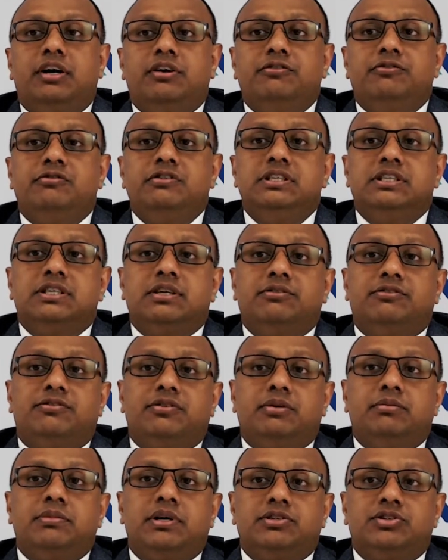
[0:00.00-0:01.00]
visa
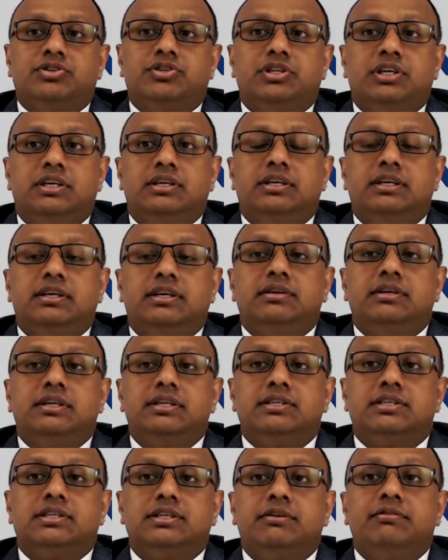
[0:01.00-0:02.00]
from associate degree in
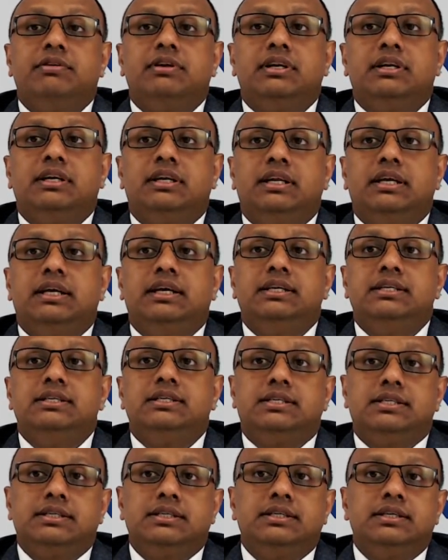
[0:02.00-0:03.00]
civil
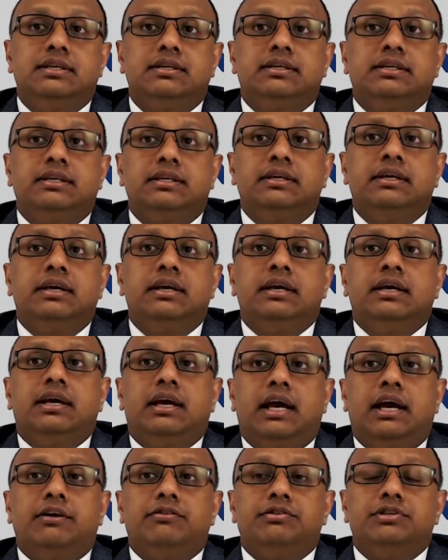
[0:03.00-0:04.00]
engineering.
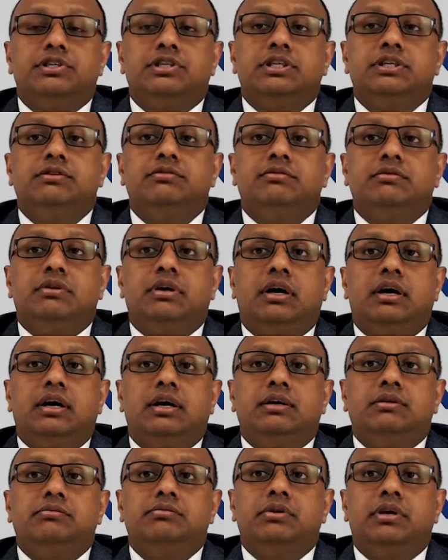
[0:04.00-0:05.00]

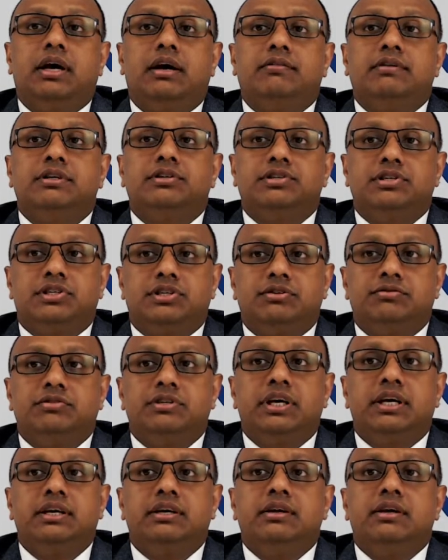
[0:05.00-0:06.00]
Haven't received
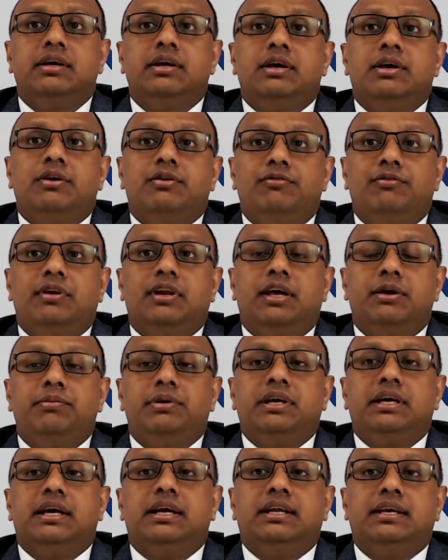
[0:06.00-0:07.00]
yet. Will I be
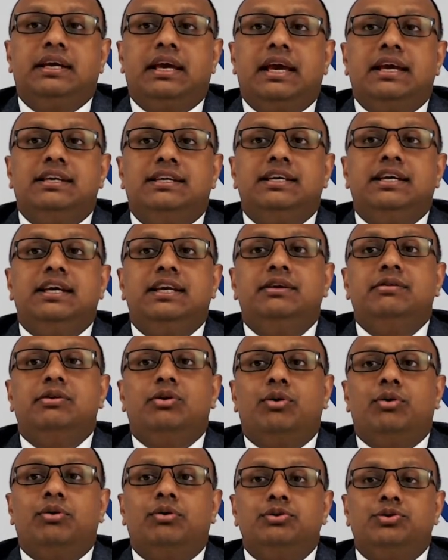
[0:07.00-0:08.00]
getting 18
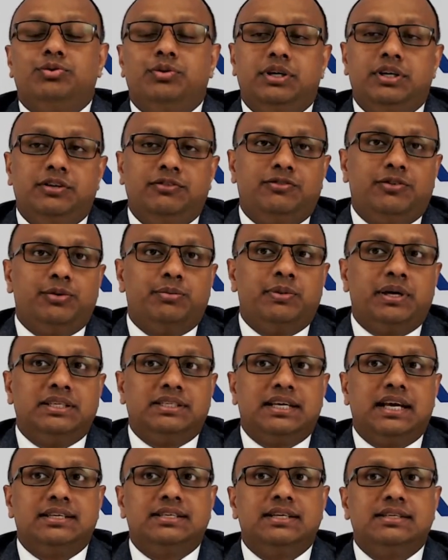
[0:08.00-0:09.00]
or 24 months?
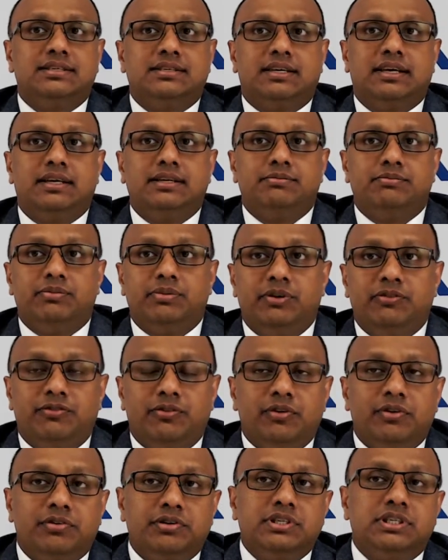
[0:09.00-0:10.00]
As I said
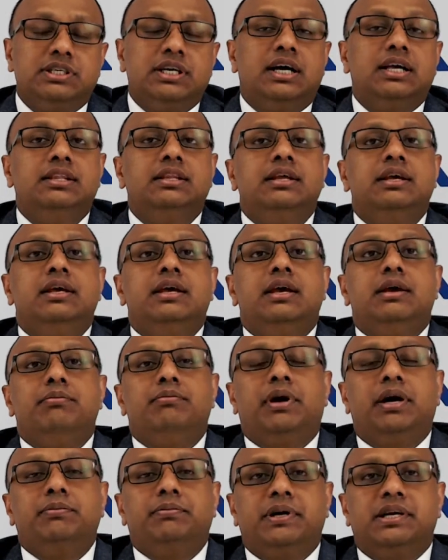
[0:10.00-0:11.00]
before, Rishad,
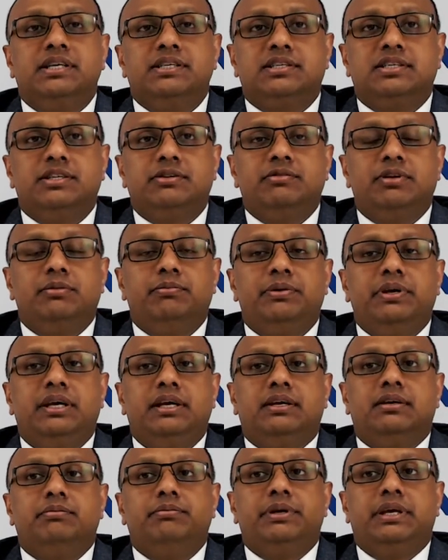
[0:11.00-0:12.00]
my prediction will be
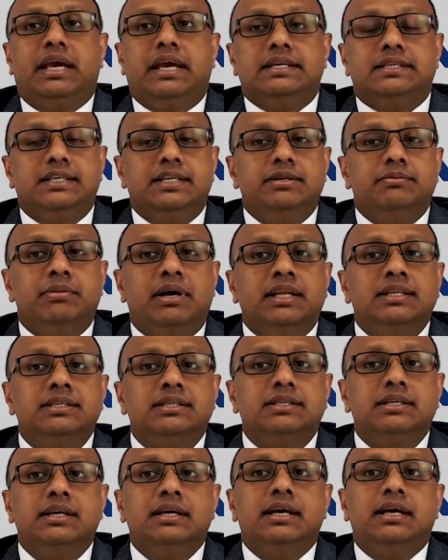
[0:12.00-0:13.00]
it'll be 18
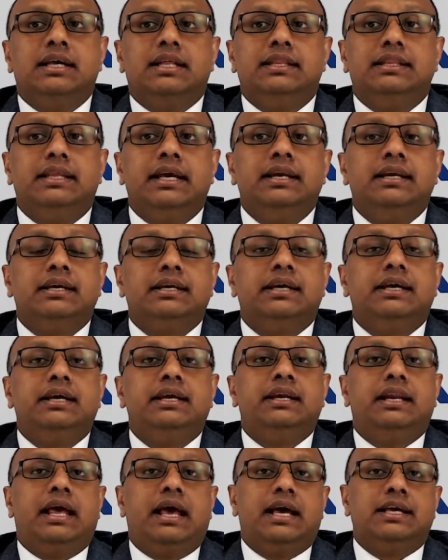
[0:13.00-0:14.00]
months. Then
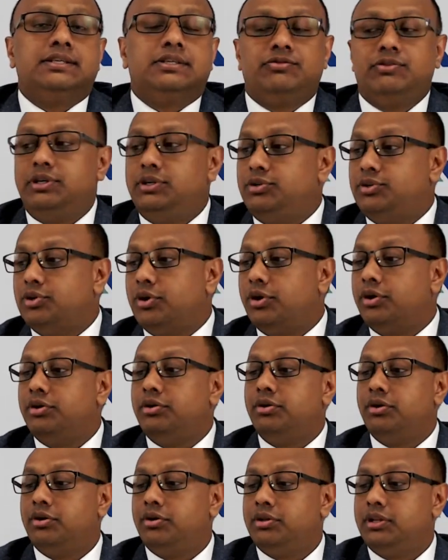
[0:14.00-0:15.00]
again, as we don't
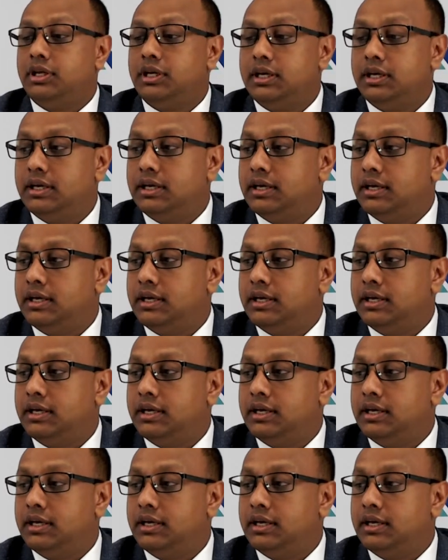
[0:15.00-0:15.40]
know the